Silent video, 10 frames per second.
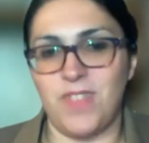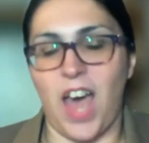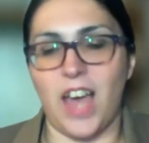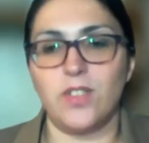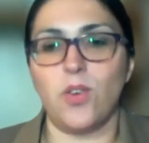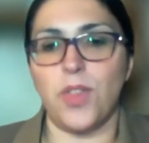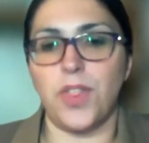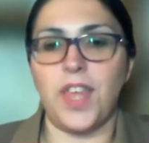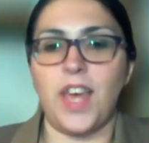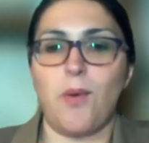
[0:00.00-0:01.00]
i don't
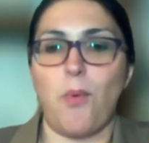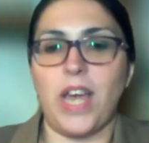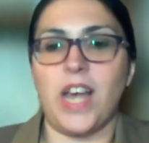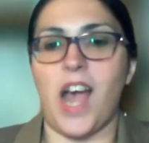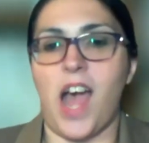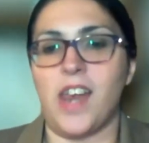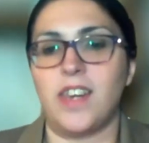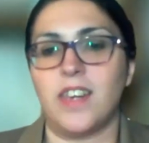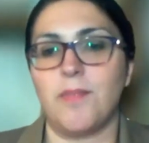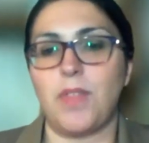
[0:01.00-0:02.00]
think we can